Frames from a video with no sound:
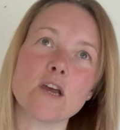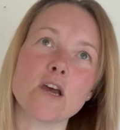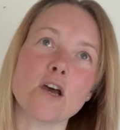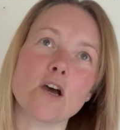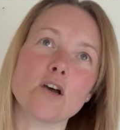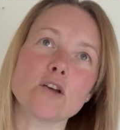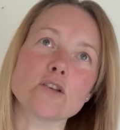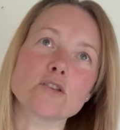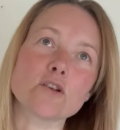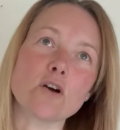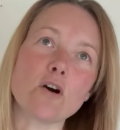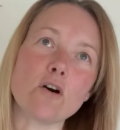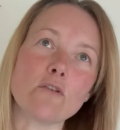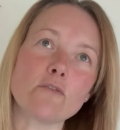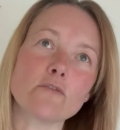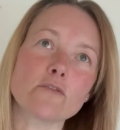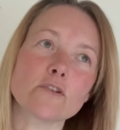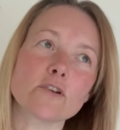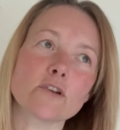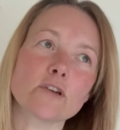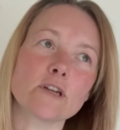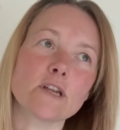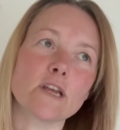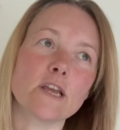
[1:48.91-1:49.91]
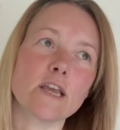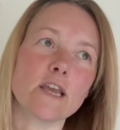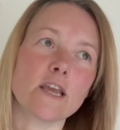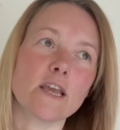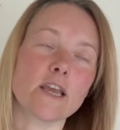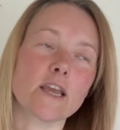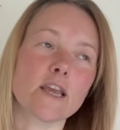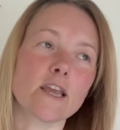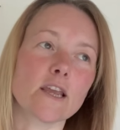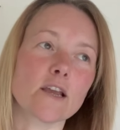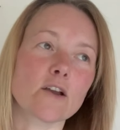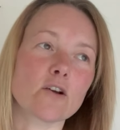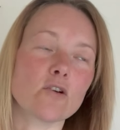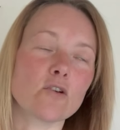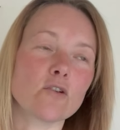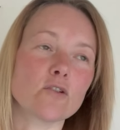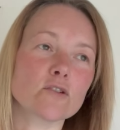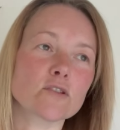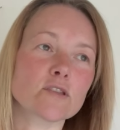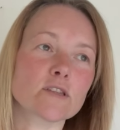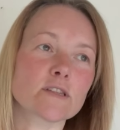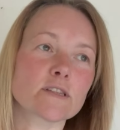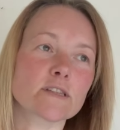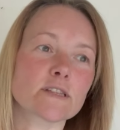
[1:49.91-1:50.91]
As often it
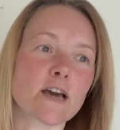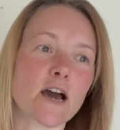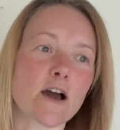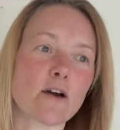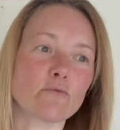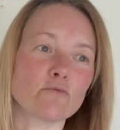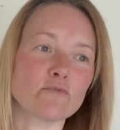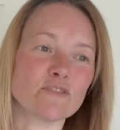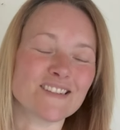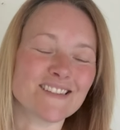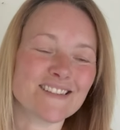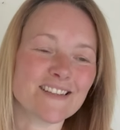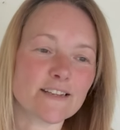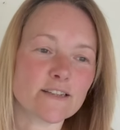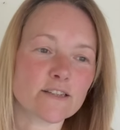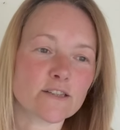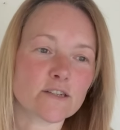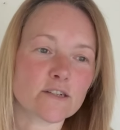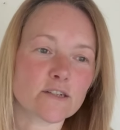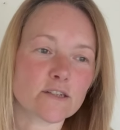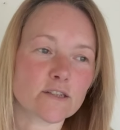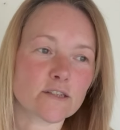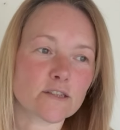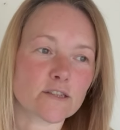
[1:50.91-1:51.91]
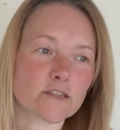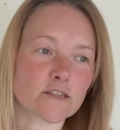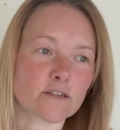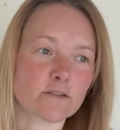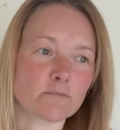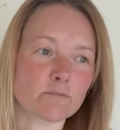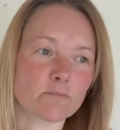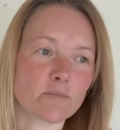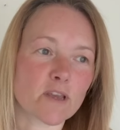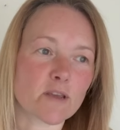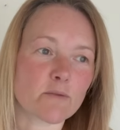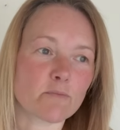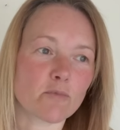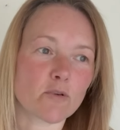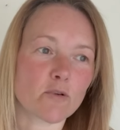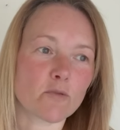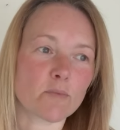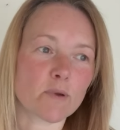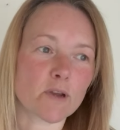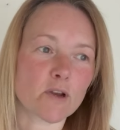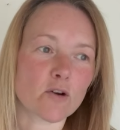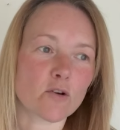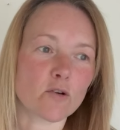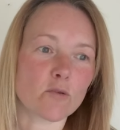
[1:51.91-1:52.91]
causes that resistance and people
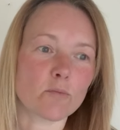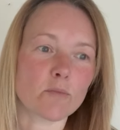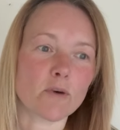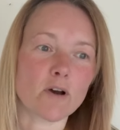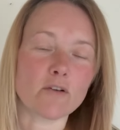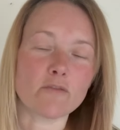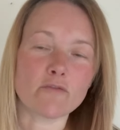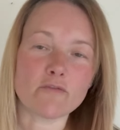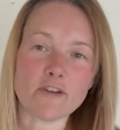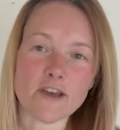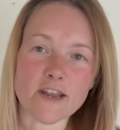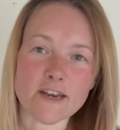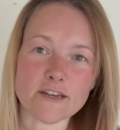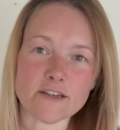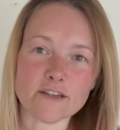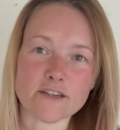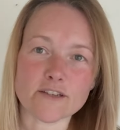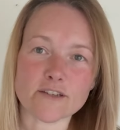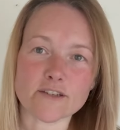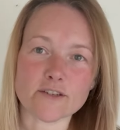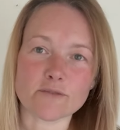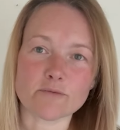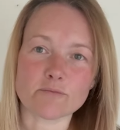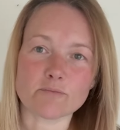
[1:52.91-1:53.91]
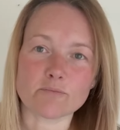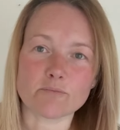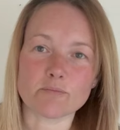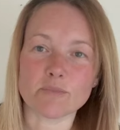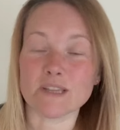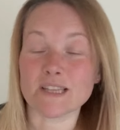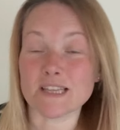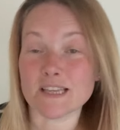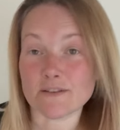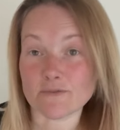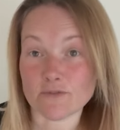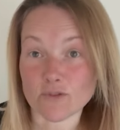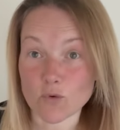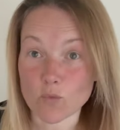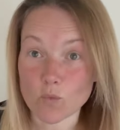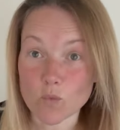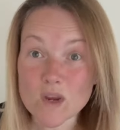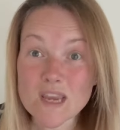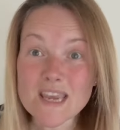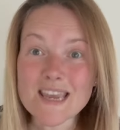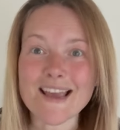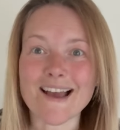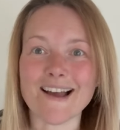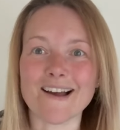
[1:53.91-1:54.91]
become offended and believe that
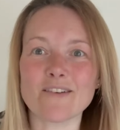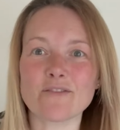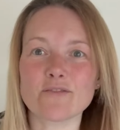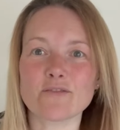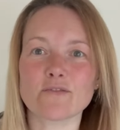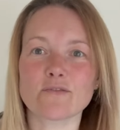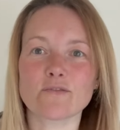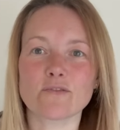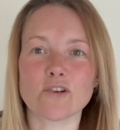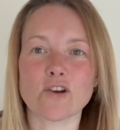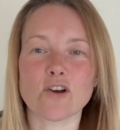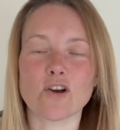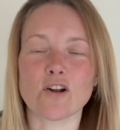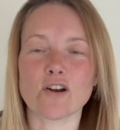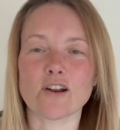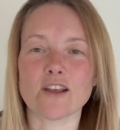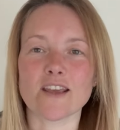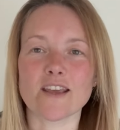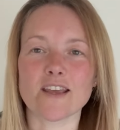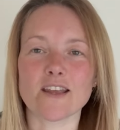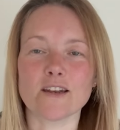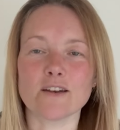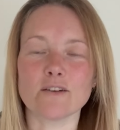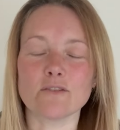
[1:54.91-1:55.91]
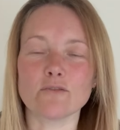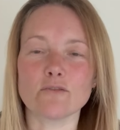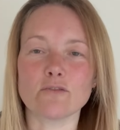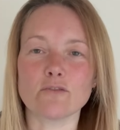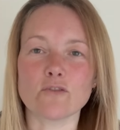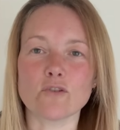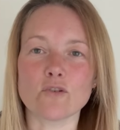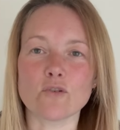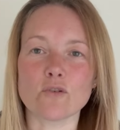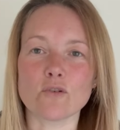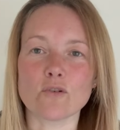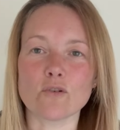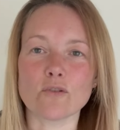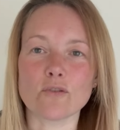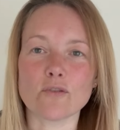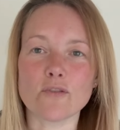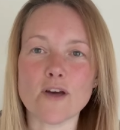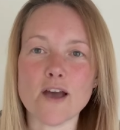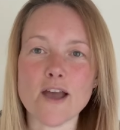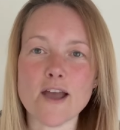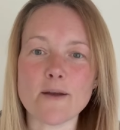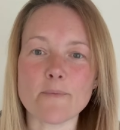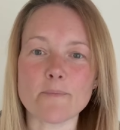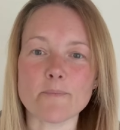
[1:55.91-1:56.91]
we have got it in for
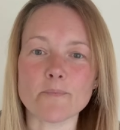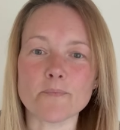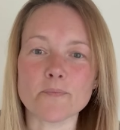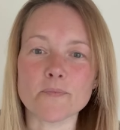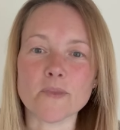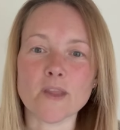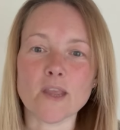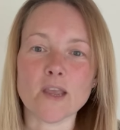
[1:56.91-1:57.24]
them.